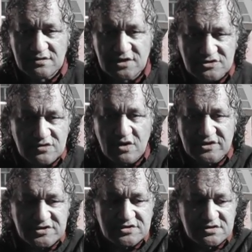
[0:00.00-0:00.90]
The
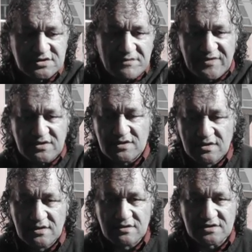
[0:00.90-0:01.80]
Scottish government,
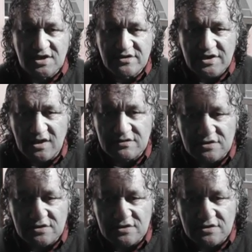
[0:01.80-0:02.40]
I'm telling you now,